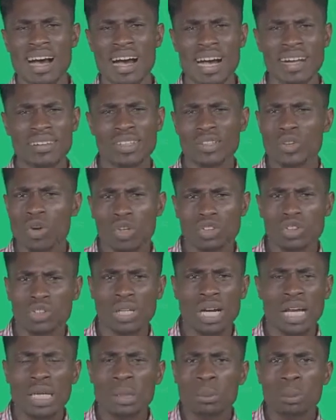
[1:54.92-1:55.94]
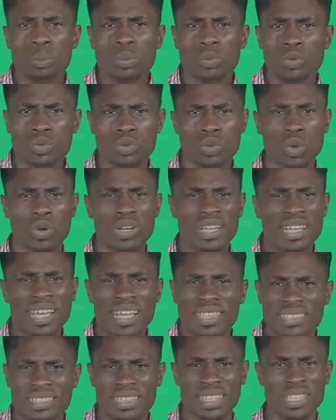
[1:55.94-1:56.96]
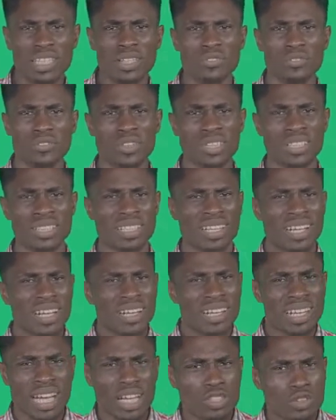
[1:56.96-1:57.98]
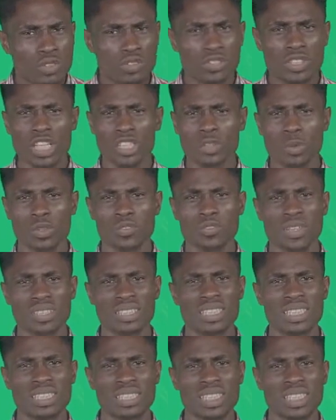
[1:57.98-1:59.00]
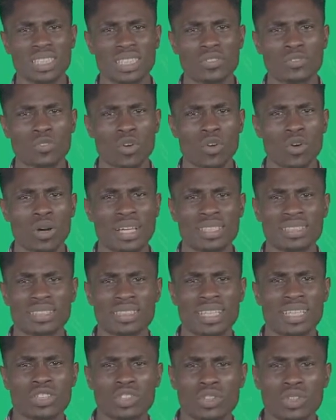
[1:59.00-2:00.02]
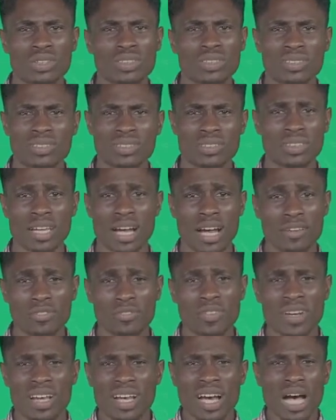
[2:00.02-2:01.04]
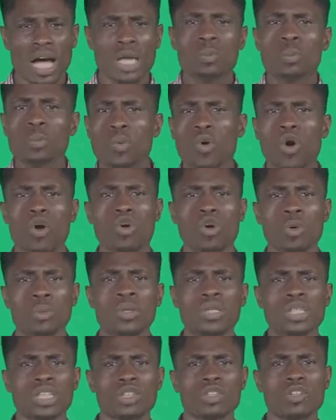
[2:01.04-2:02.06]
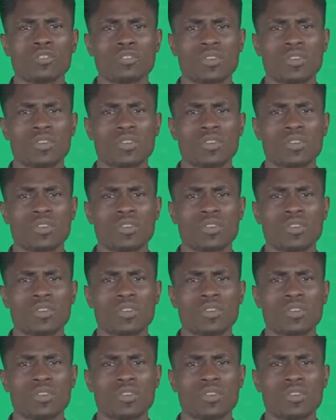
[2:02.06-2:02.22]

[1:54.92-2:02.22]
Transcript: agricultural inputs or late delivery, lack of transport facilities for extension staff, and poor communication